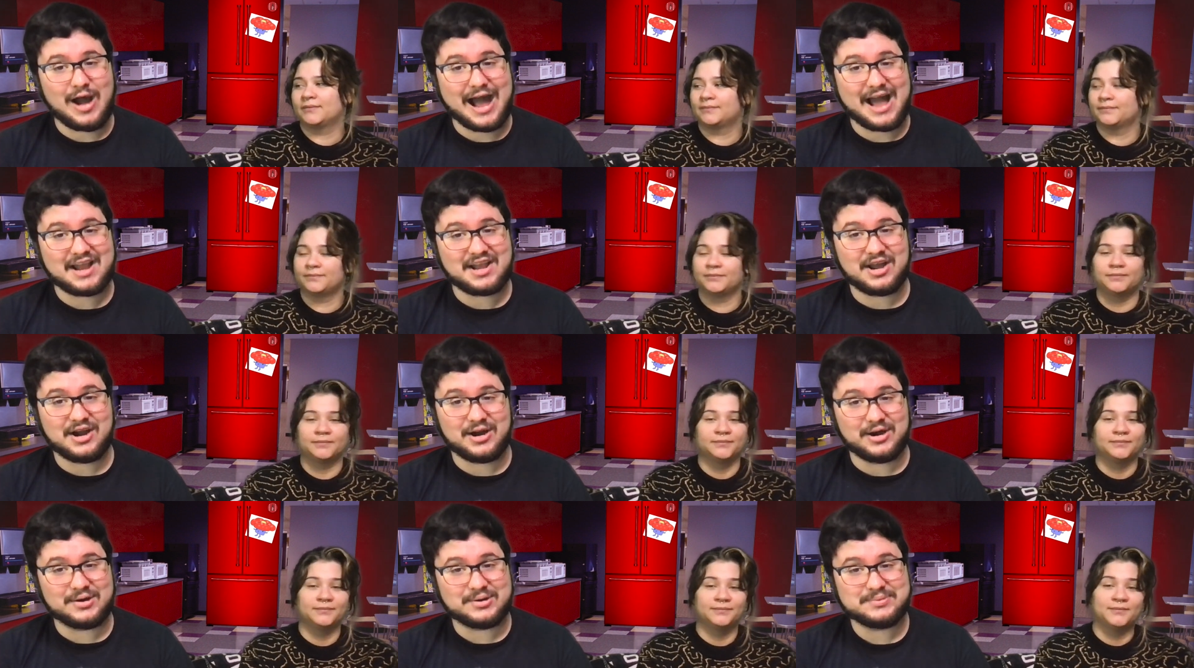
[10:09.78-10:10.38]
Speaker 1: I
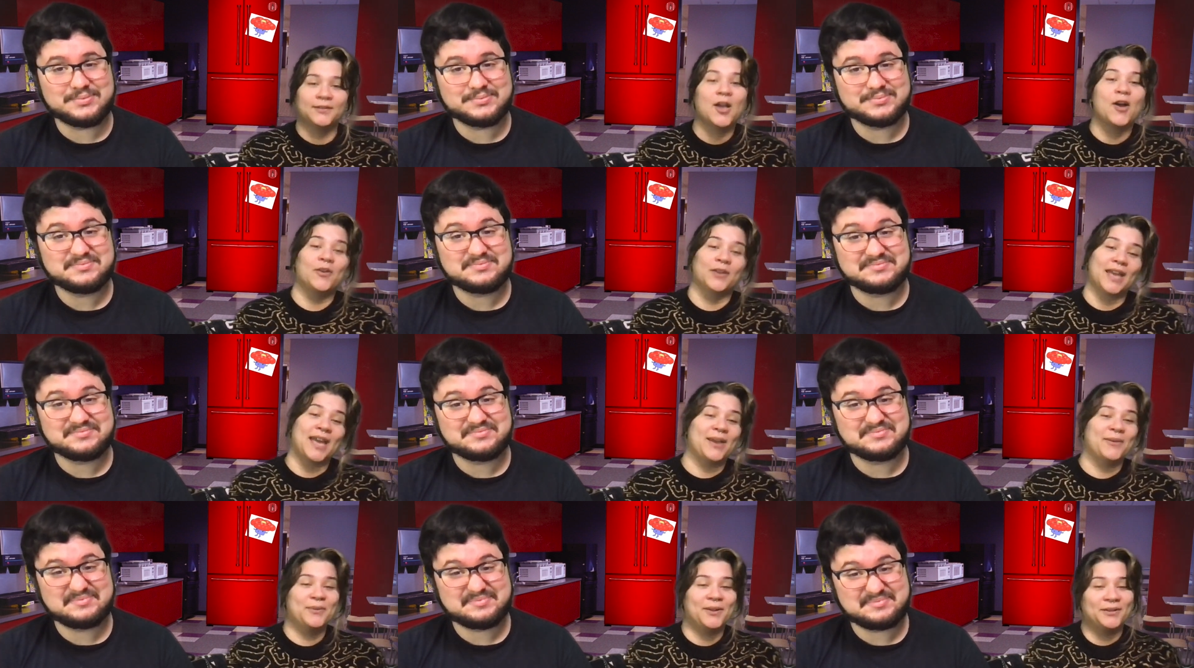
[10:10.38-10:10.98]
know.
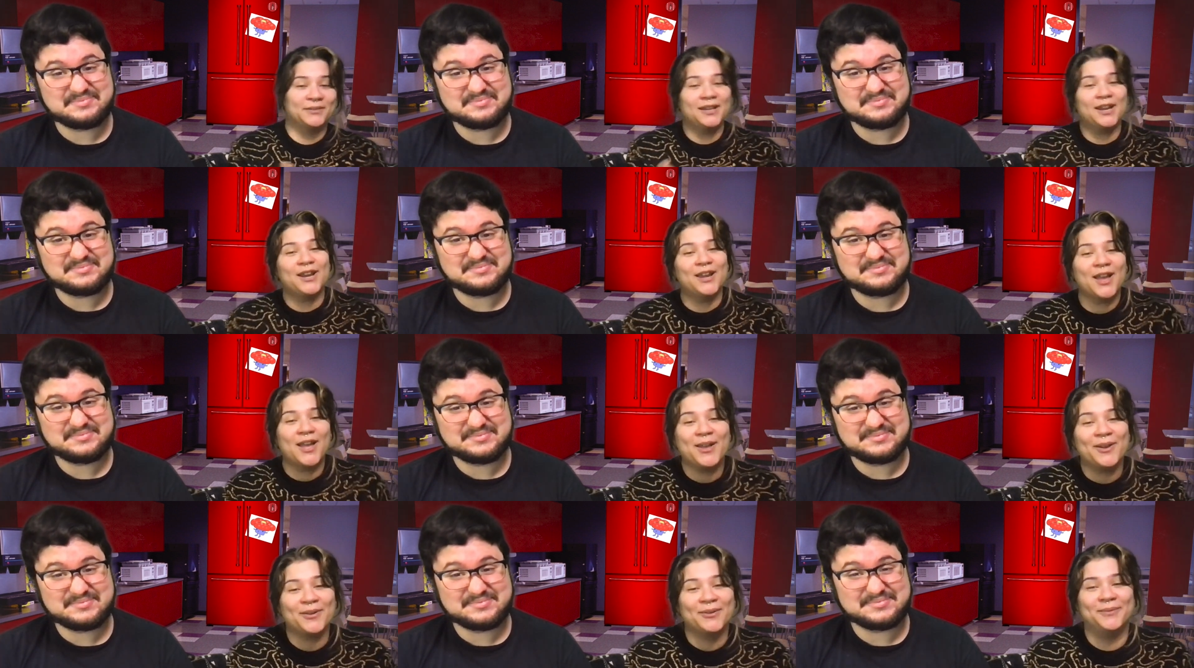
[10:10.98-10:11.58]
Okay, well there you
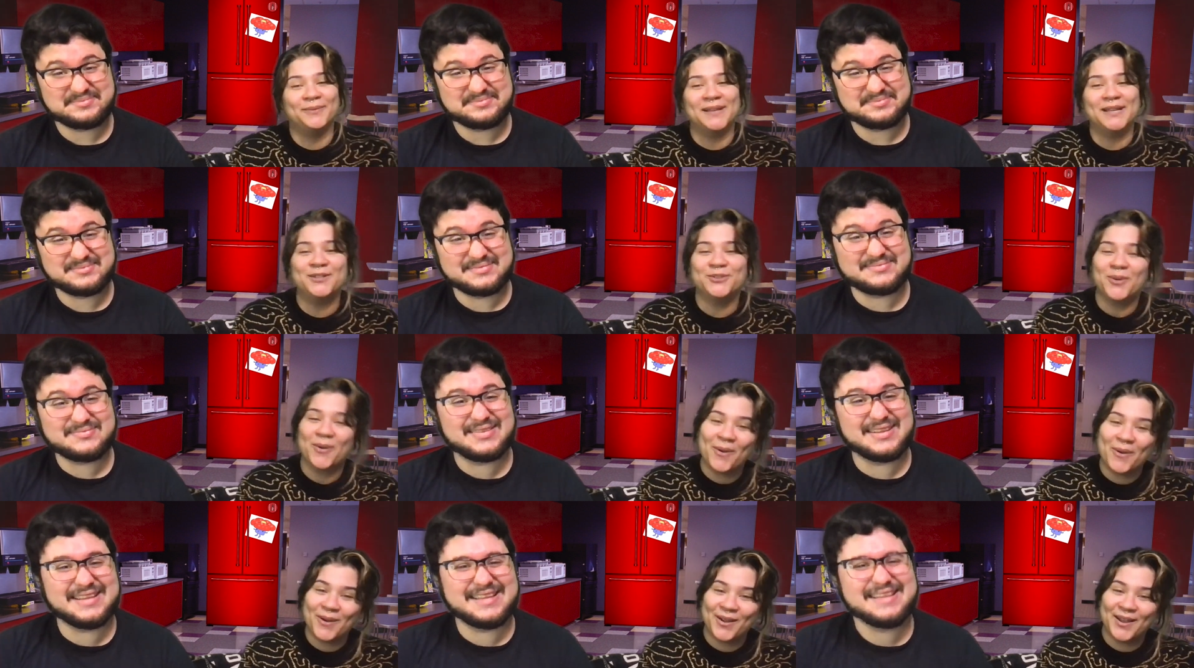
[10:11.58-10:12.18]
go.
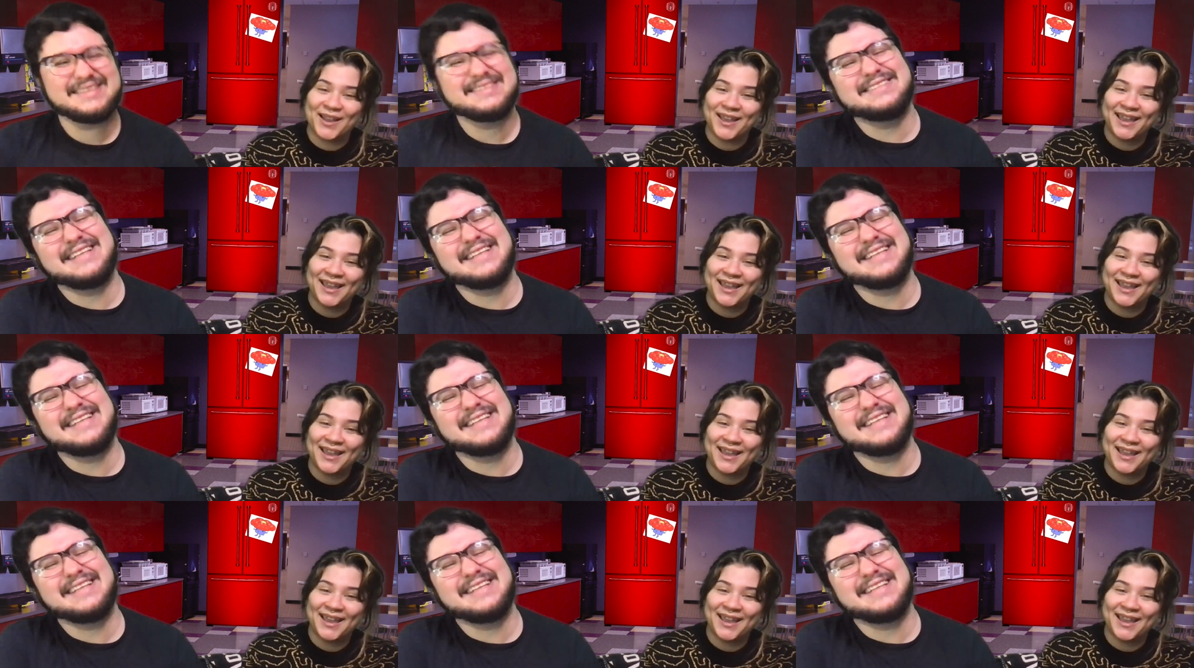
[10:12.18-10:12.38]
Enjoy.